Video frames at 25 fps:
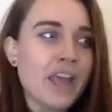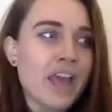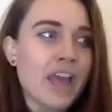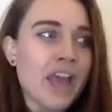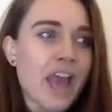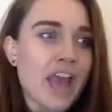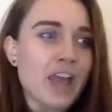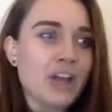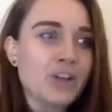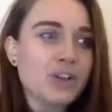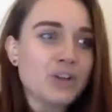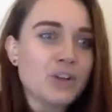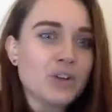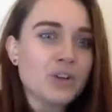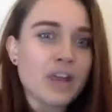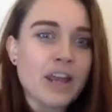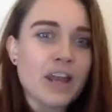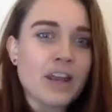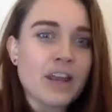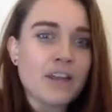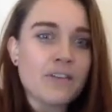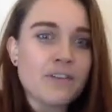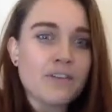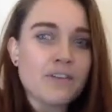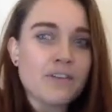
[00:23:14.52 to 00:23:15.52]
How do you
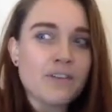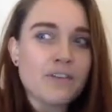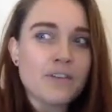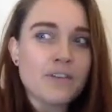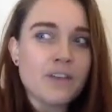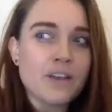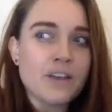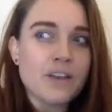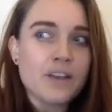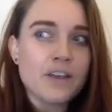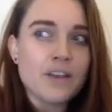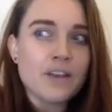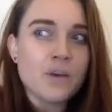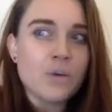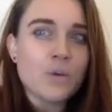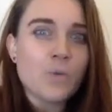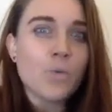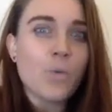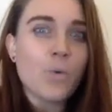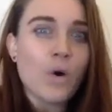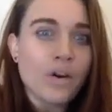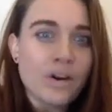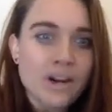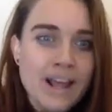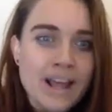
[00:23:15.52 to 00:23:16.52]
kind of
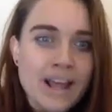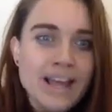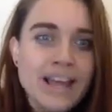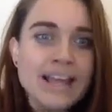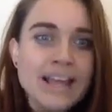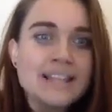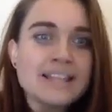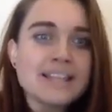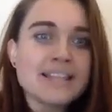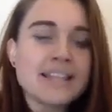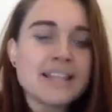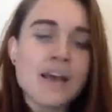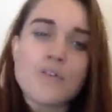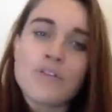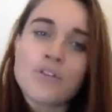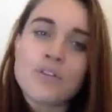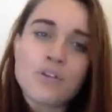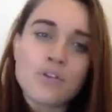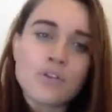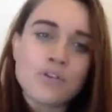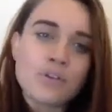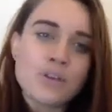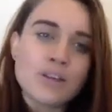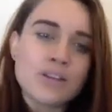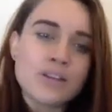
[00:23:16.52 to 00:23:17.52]
warn against that
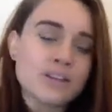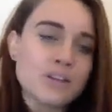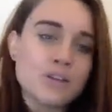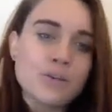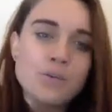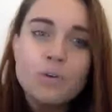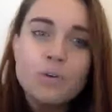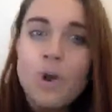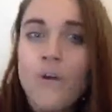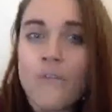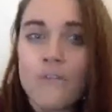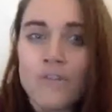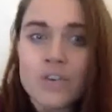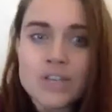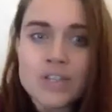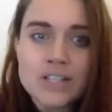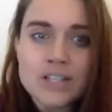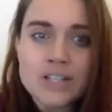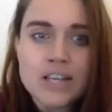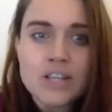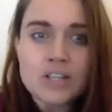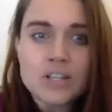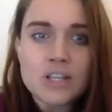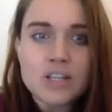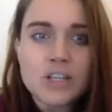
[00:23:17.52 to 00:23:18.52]
is it through
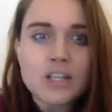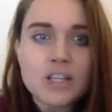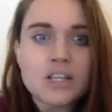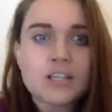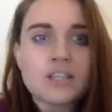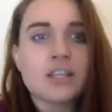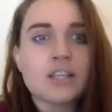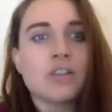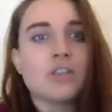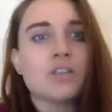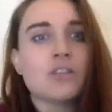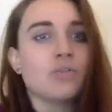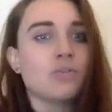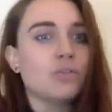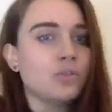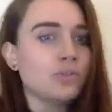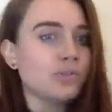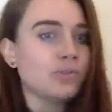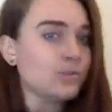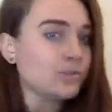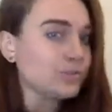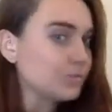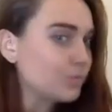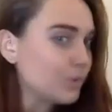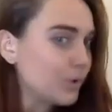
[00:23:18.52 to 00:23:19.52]
conversation? Is it
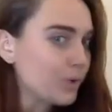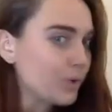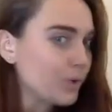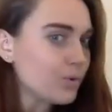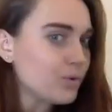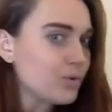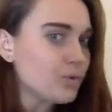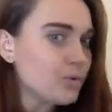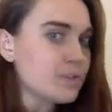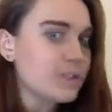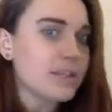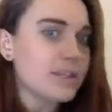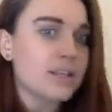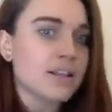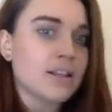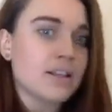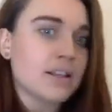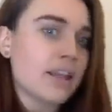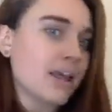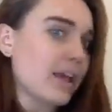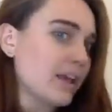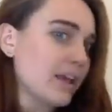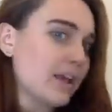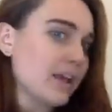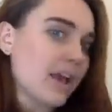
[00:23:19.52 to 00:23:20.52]
through rules?
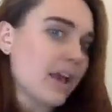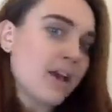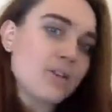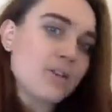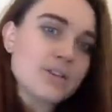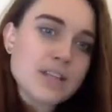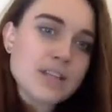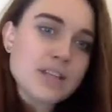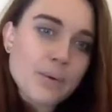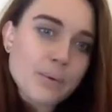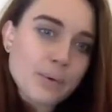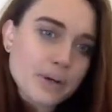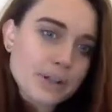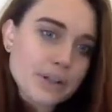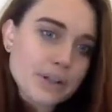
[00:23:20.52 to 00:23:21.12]
How does that work?